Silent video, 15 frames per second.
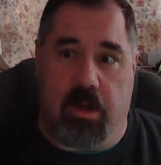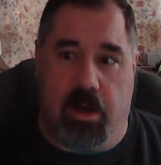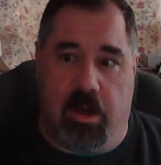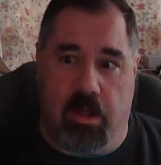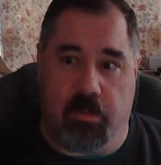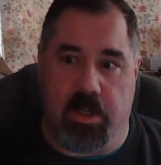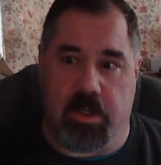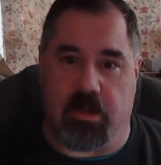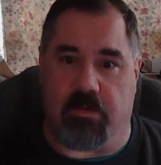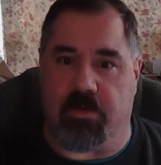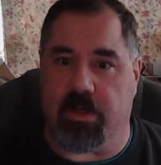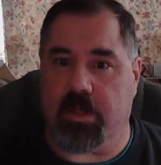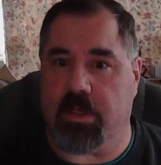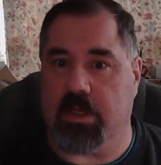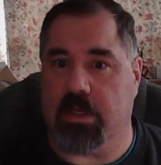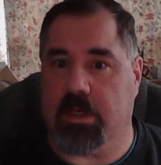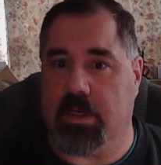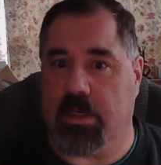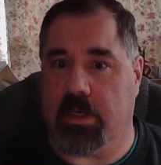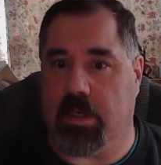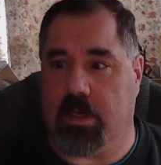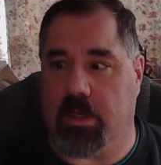element of it,
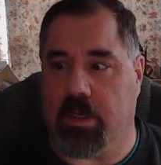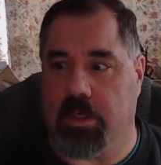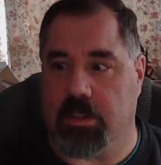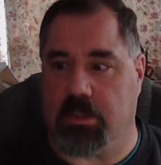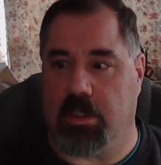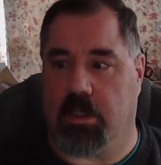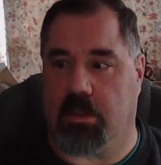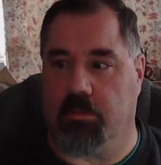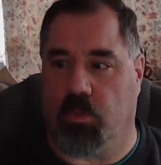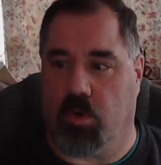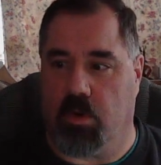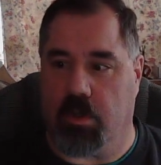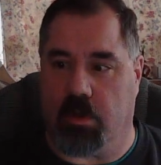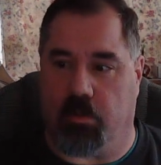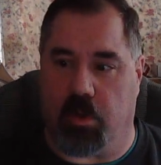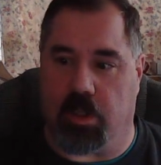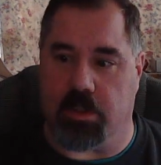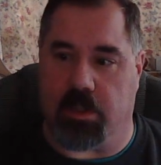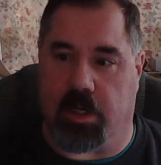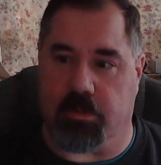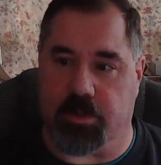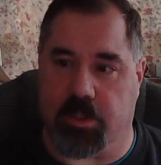is nothing more than a blunt
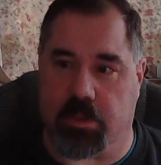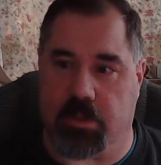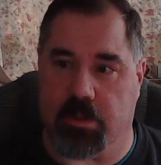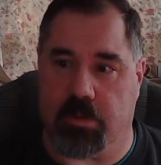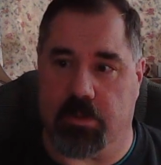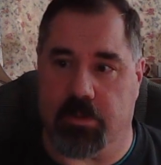object.